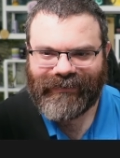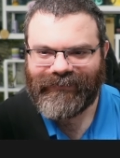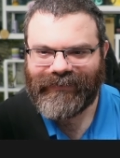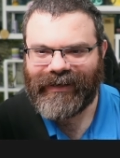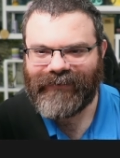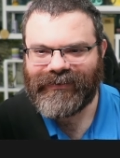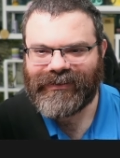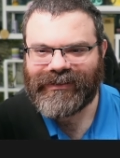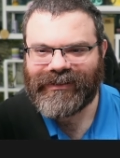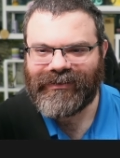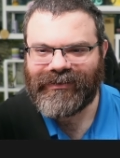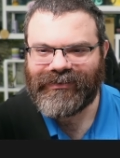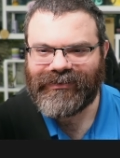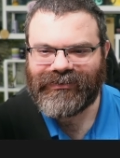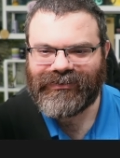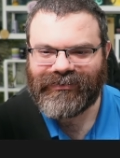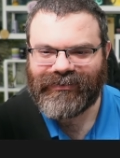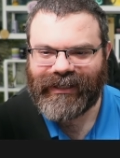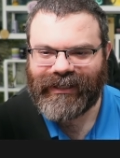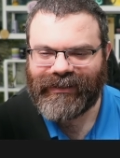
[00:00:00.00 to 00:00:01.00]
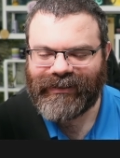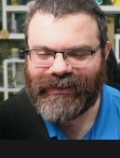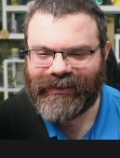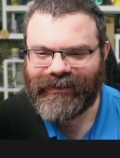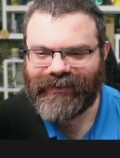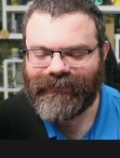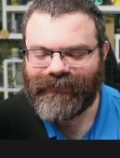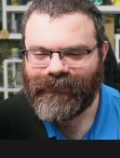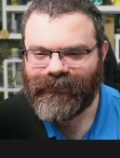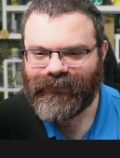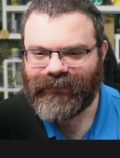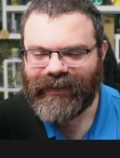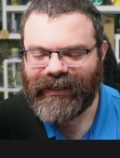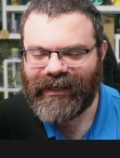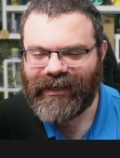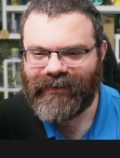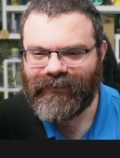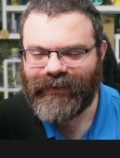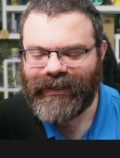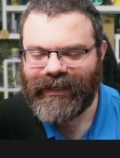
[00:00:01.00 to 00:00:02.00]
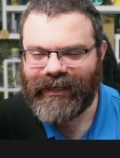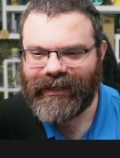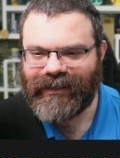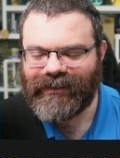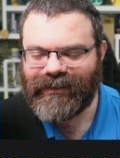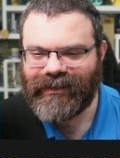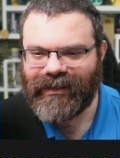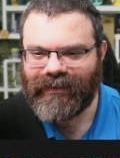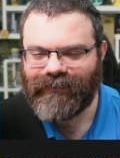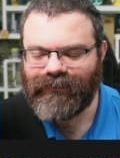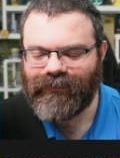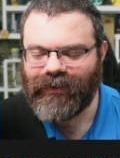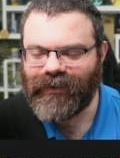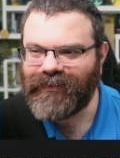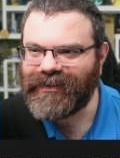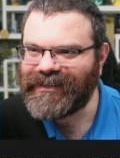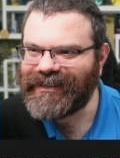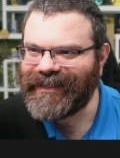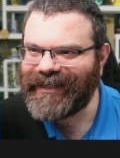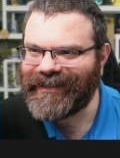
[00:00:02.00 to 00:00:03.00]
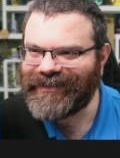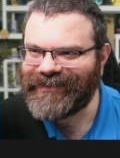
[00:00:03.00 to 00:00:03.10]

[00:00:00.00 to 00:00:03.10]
But I'm just going to do train here. And we ended up, what was the